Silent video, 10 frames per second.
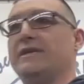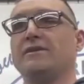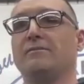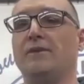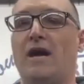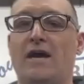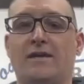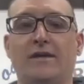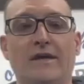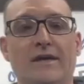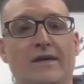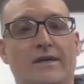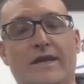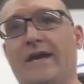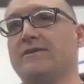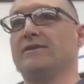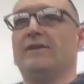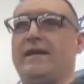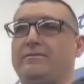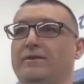on the block, and they actually
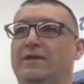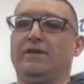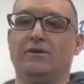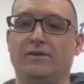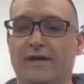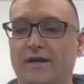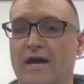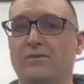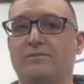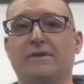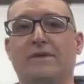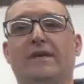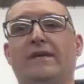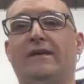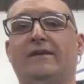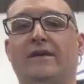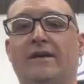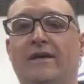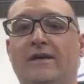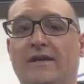liked me. They hung out with me, and
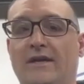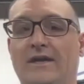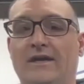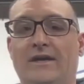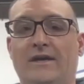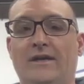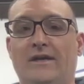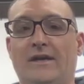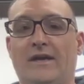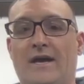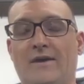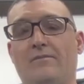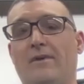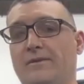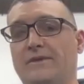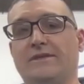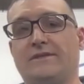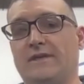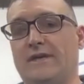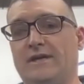I remember
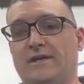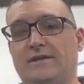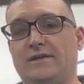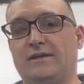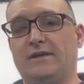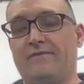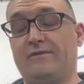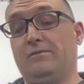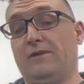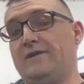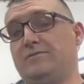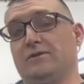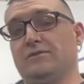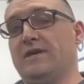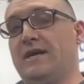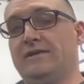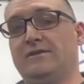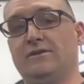just having a blast with those guys.